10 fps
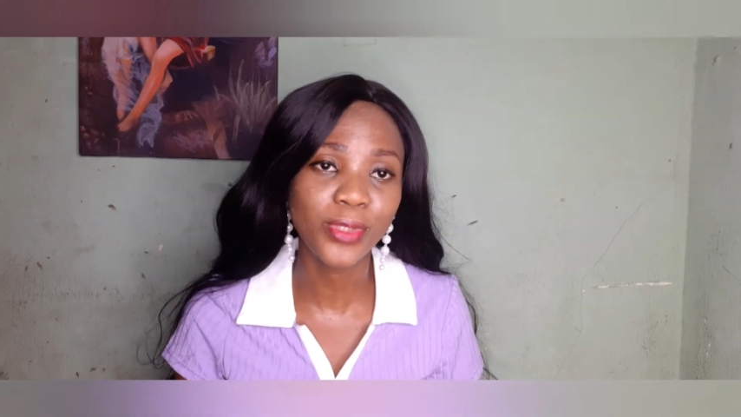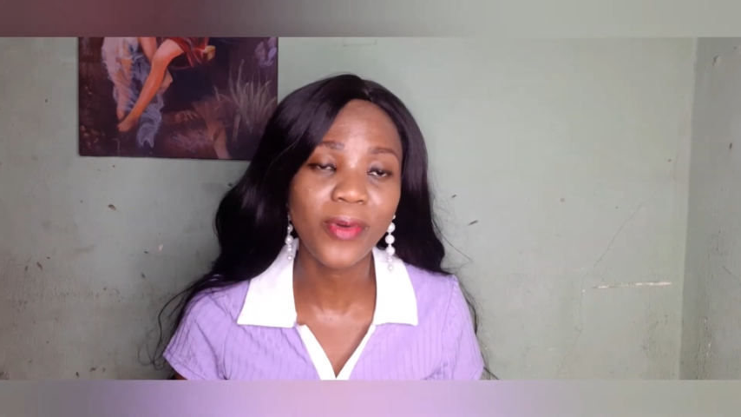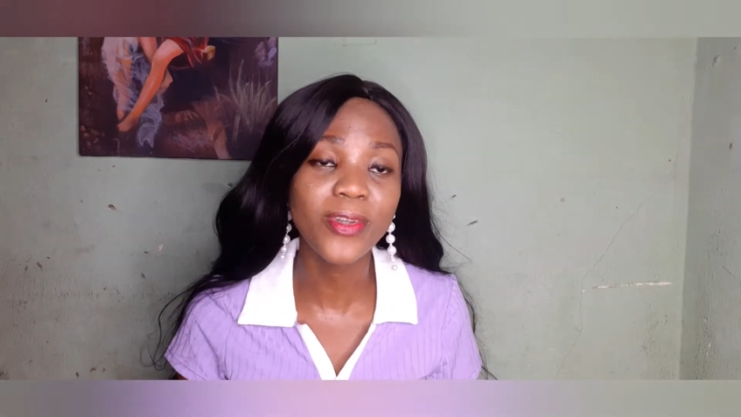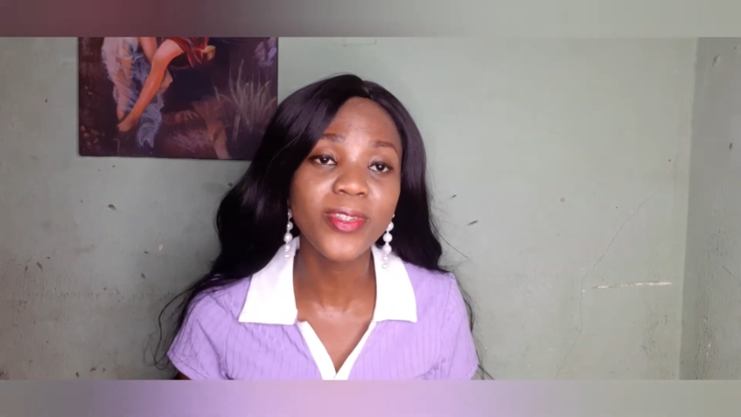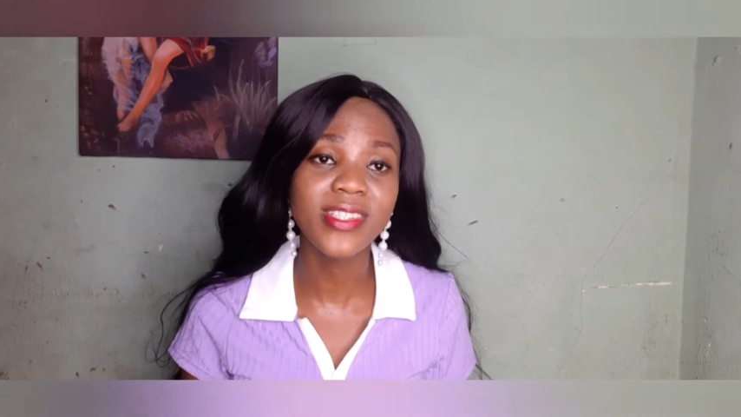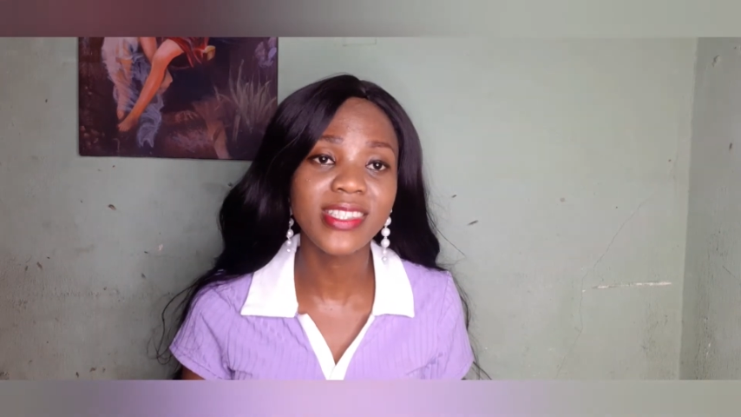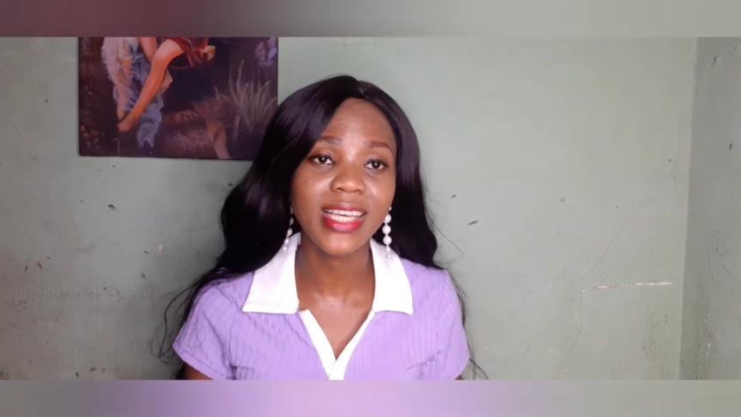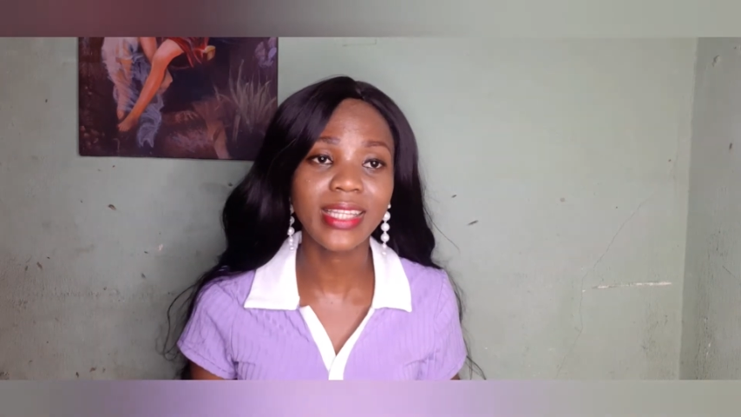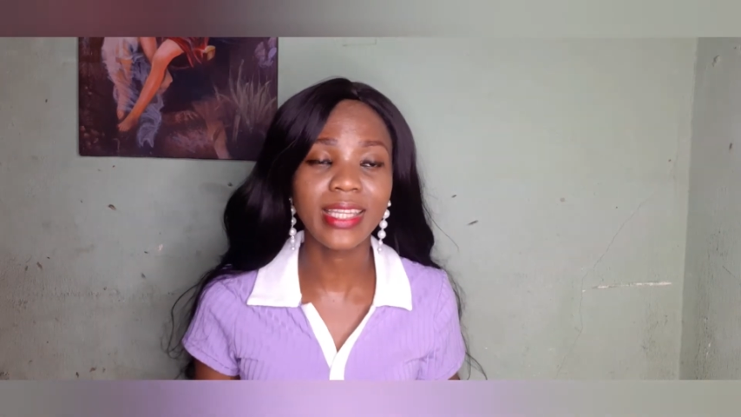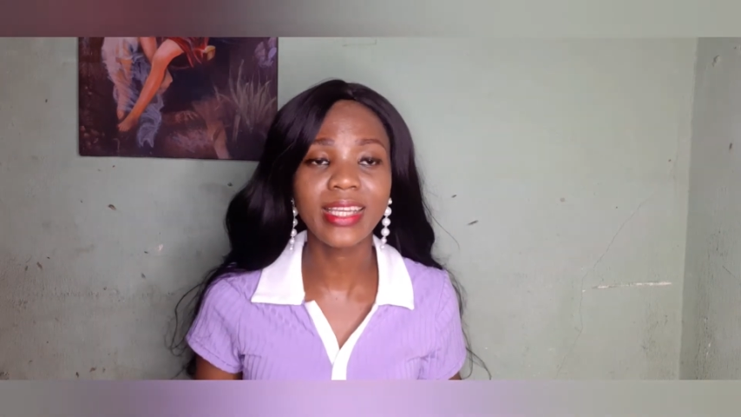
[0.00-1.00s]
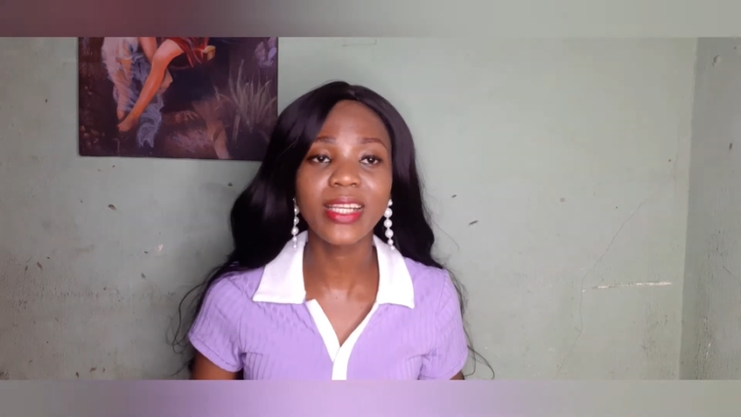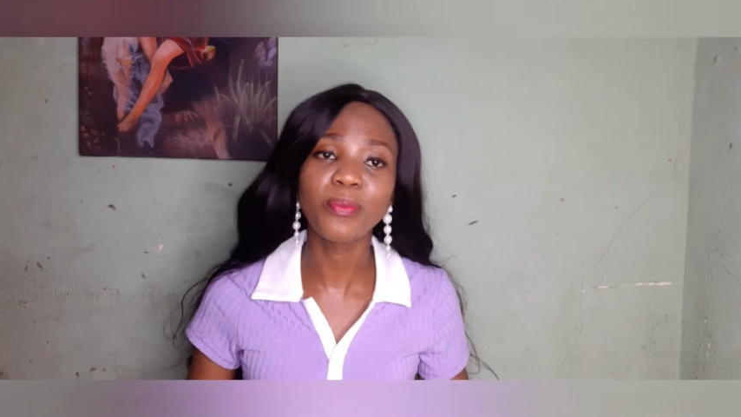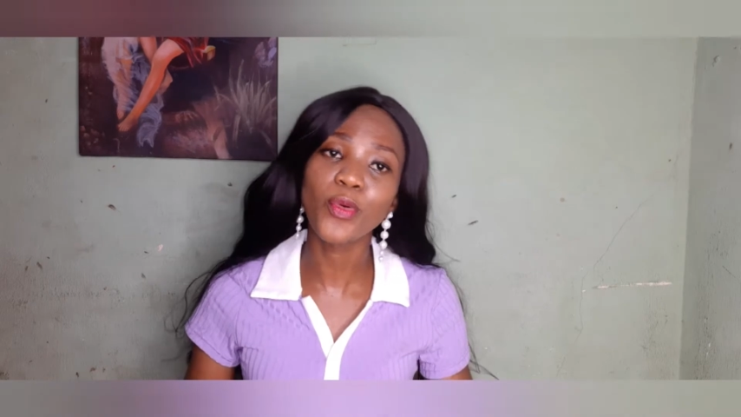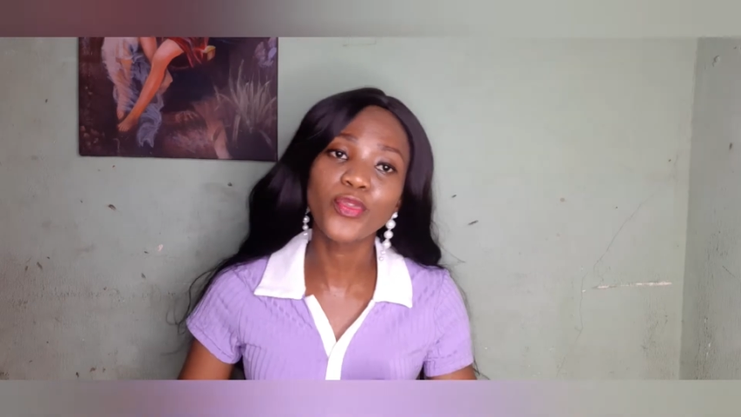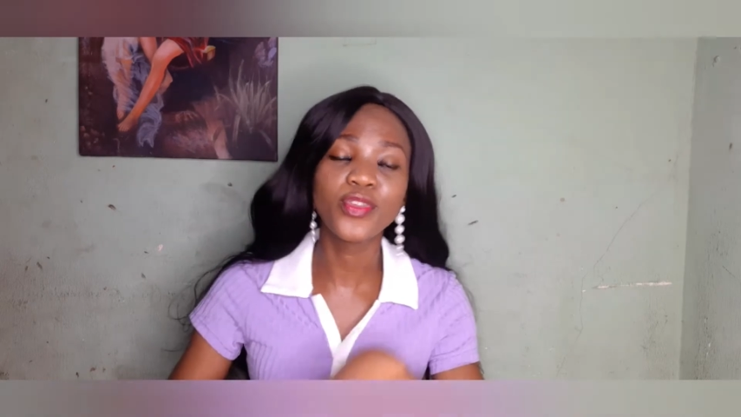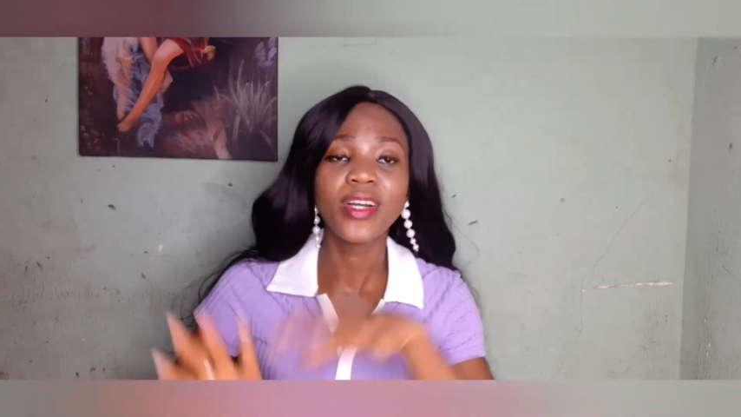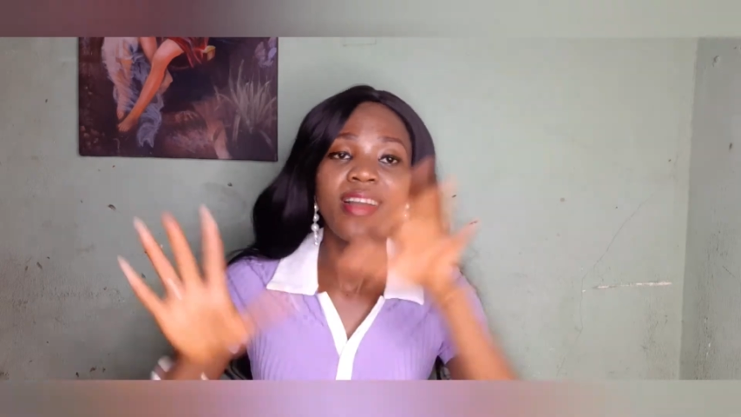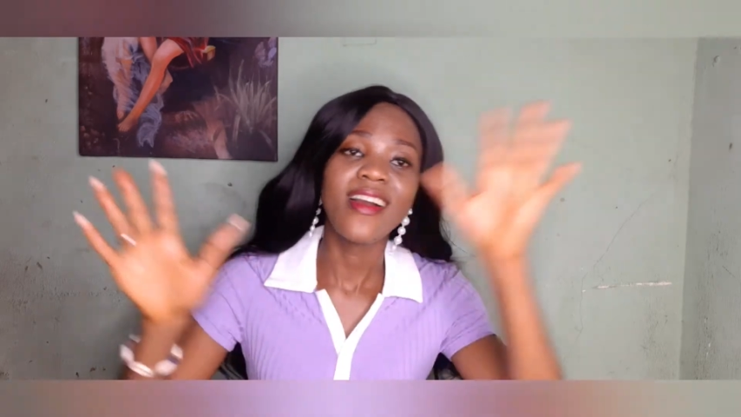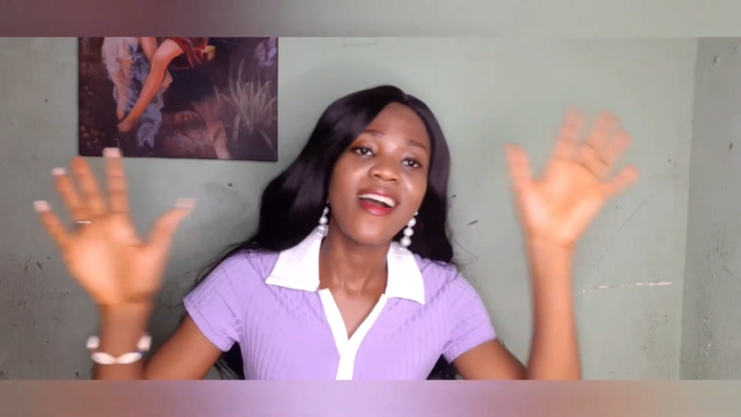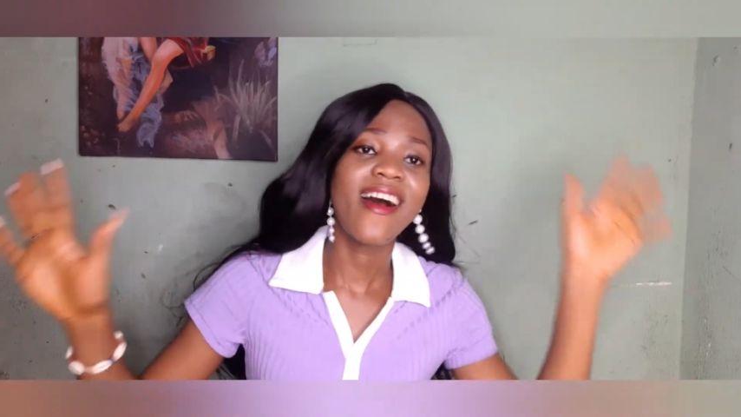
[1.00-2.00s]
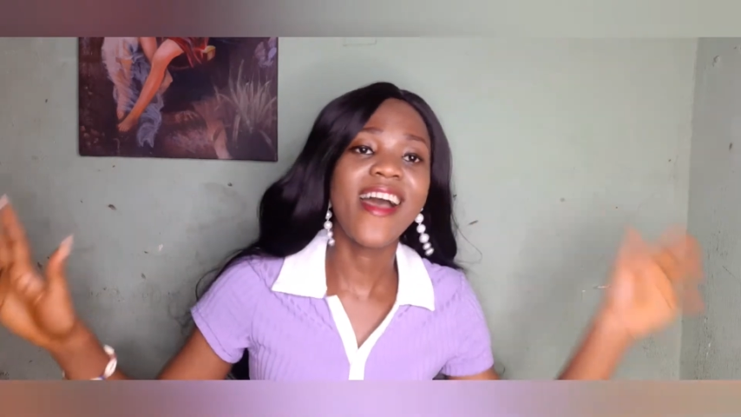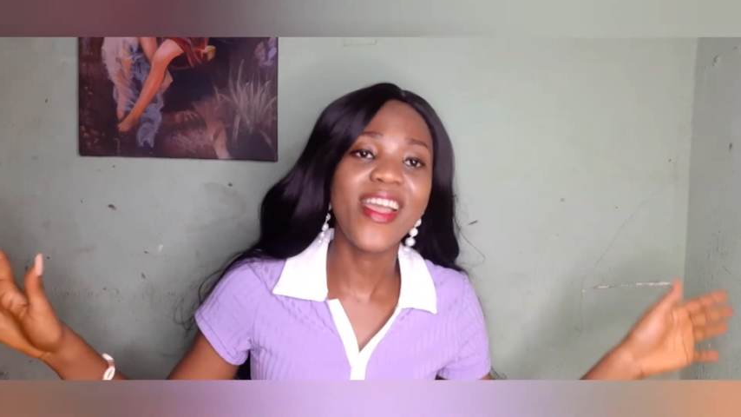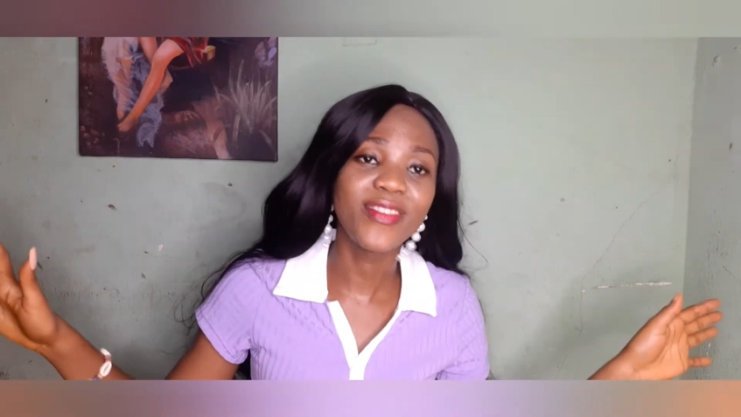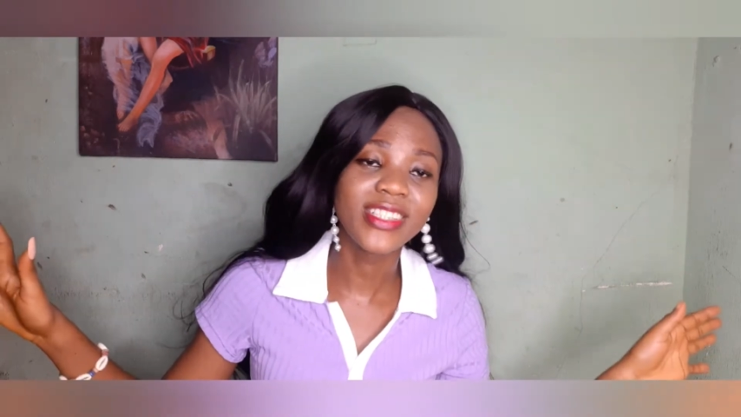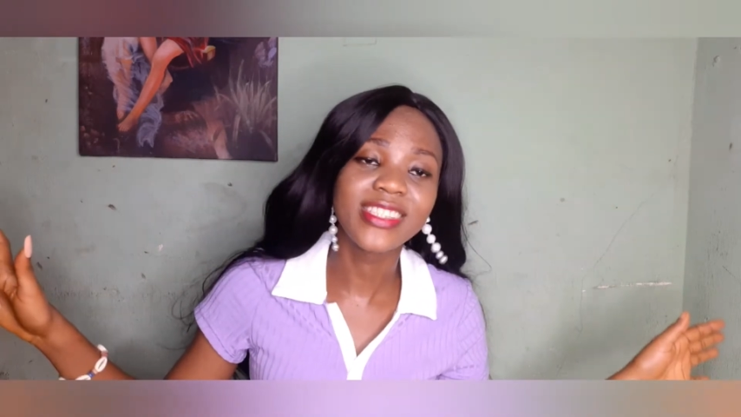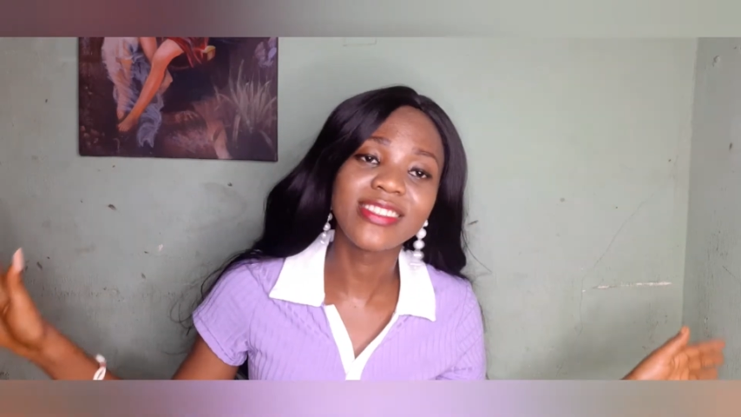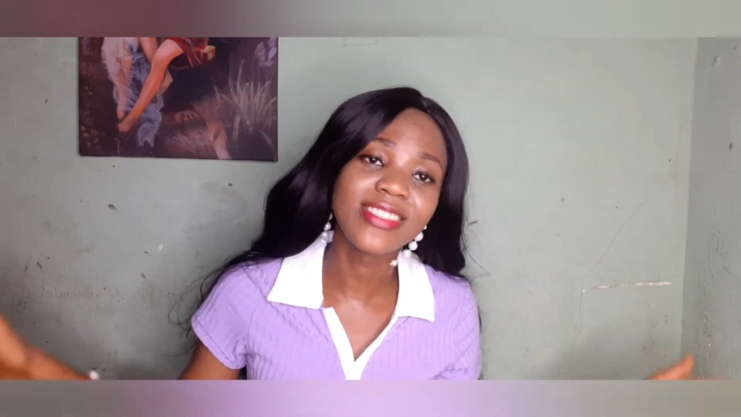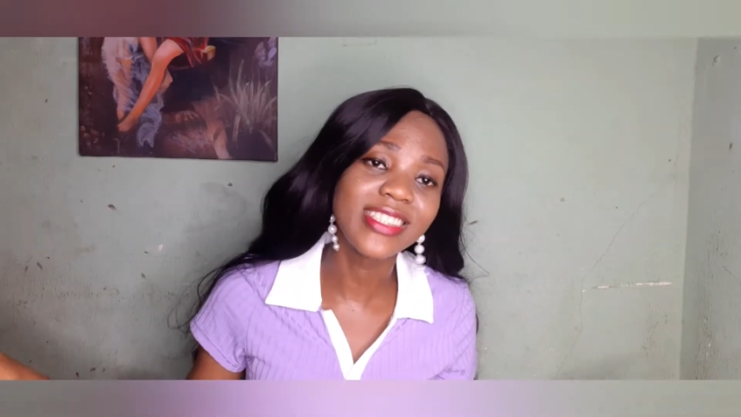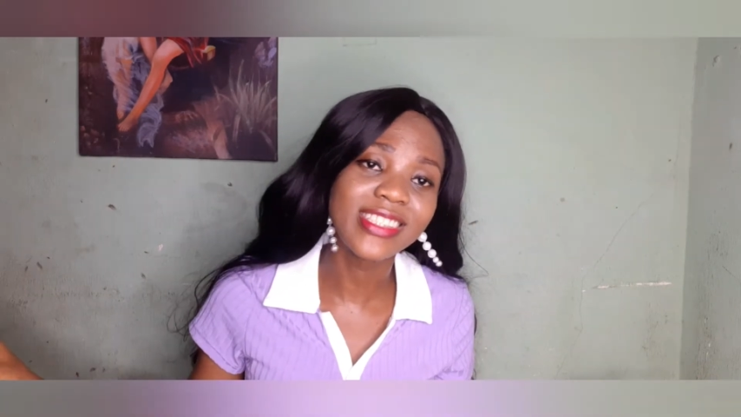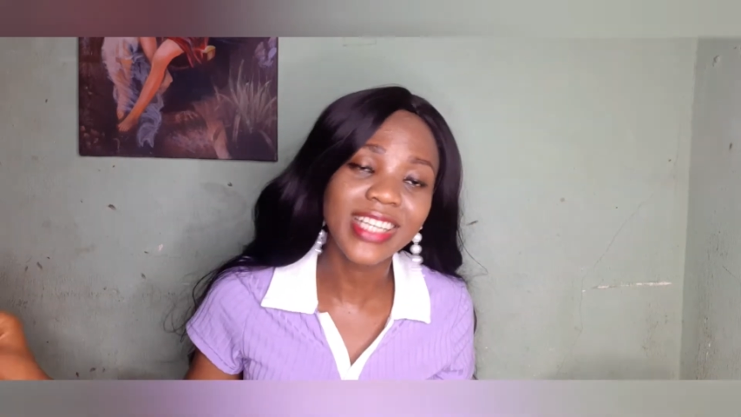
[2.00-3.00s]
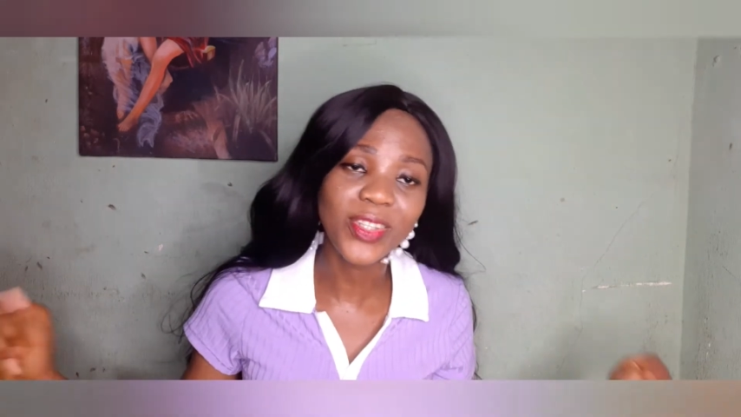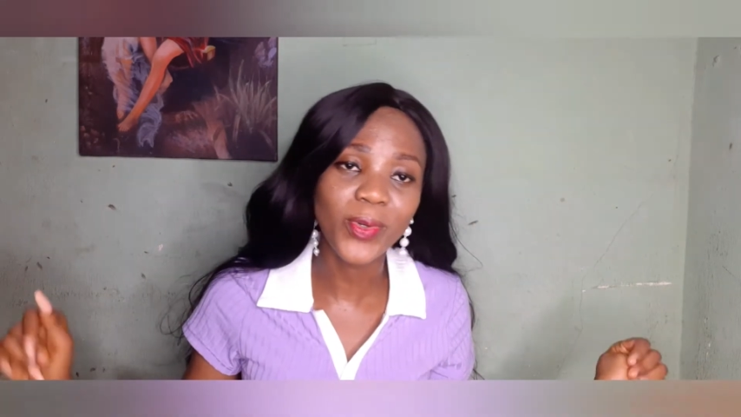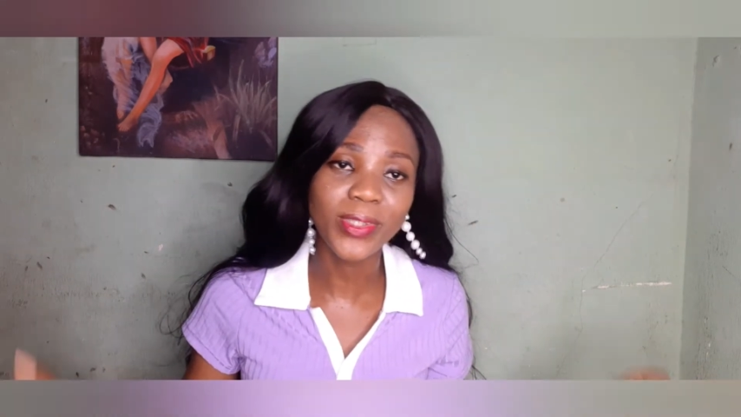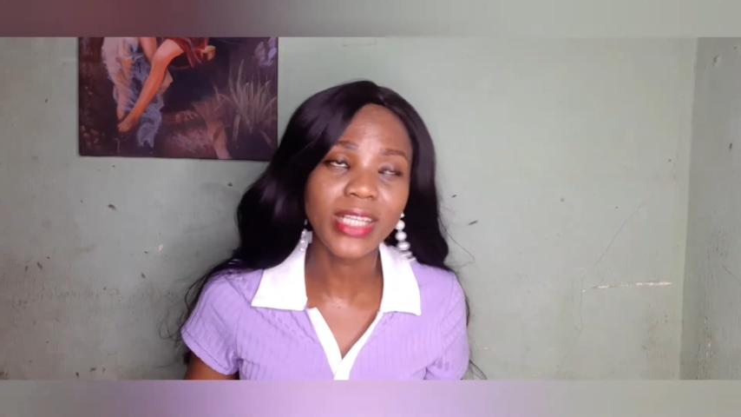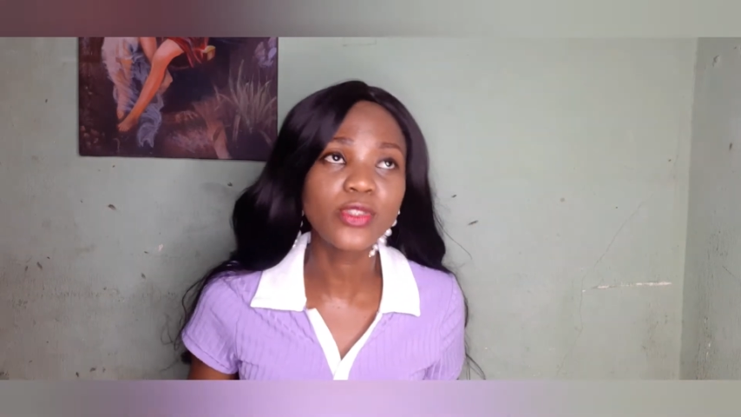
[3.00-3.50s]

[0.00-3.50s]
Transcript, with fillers: I also inserted a clip of how everything is and all that.